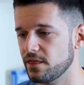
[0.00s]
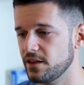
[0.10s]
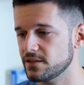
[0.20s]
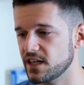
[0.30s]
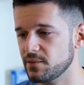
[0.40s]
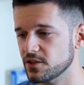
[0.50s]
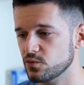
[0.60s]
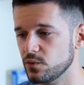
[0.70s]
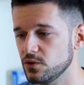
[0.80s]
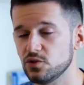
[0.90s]
the same
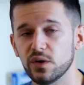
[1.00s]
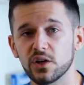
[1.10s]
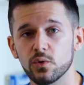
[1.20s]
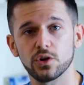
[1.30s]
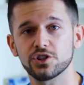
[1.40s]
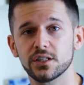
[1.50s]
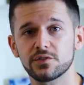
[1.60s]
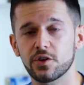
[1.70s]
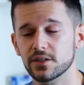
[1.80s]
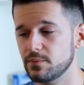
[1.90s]
as we will do in Google
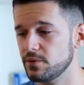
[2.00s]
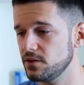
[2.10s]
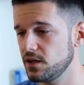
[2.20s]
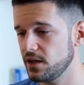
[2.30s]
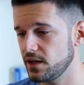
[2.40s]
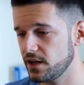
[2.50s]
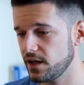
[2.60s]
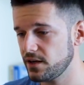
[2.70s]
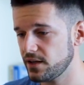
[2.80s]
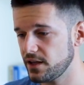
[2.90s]
Sheets, for example,
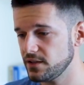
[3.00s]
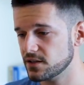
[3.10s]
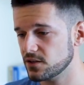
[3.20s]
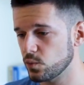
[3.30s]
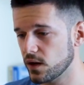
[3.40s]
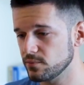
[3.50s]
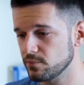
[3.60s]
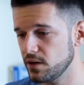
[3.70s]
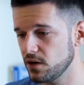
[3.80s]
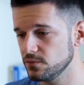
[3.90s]
and insert
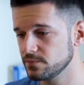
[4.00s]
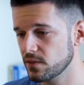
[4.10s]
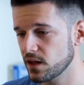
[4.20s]
one below.